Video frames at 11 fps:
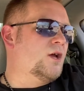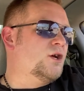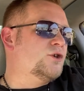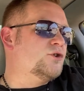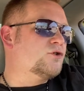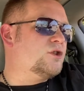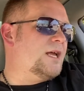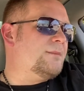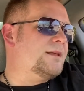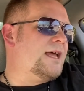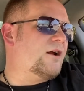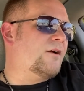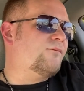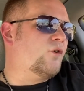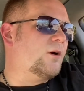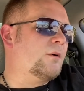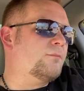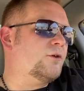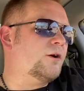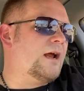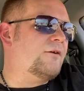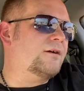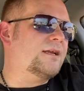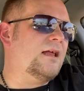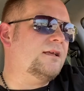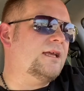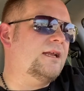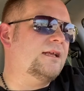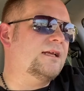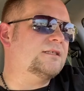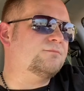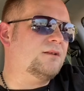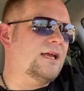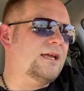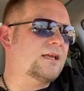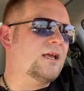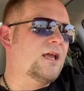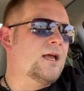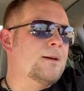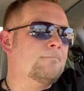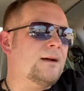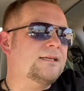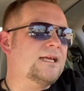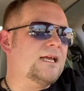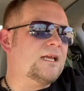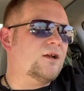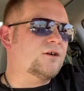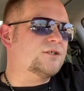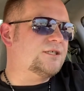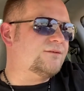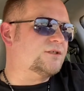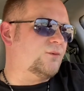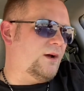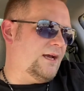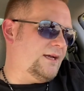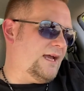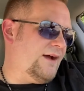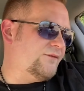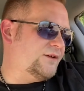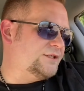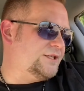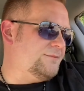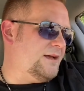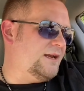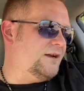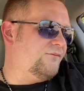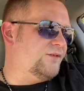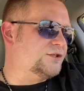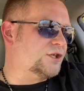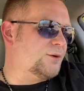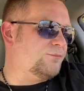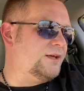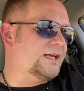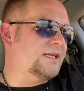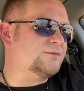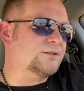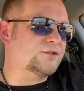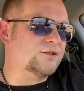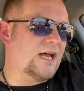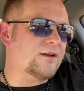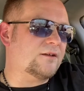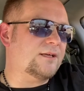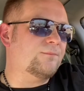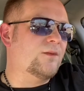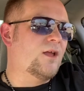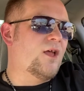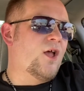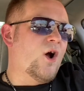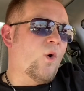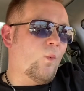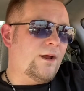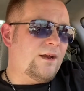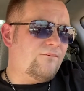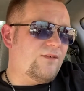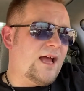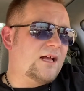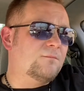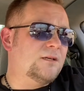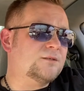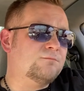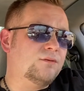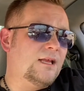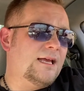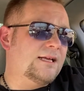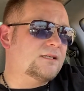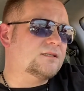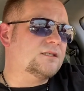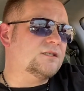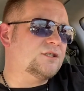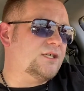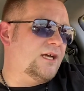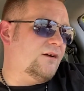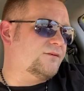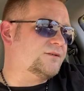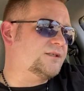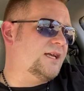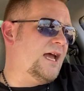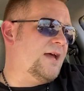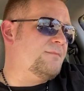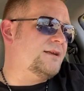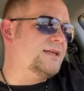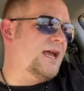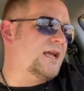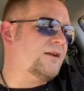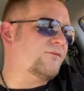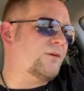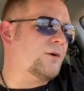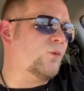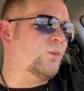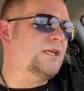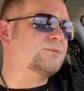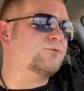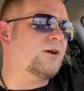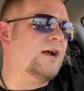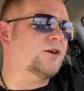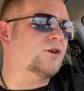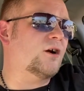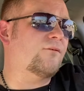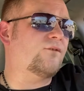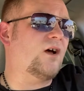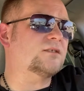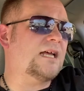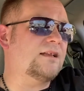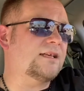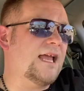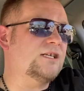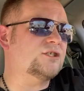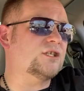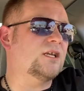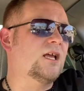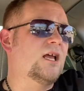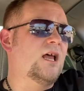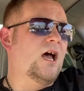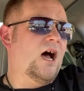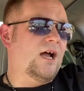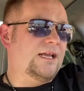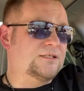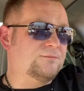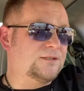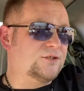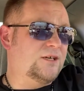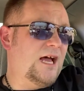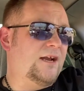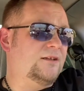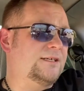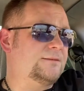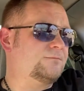to claiming that her former employer had retaliated against Blank by taking her shifts away after she made an official complaint against Mr. Donnelly, when in fact Miss Blank's shifts had been taken from her weeks prior to her false allegation against Mr. Donnelly.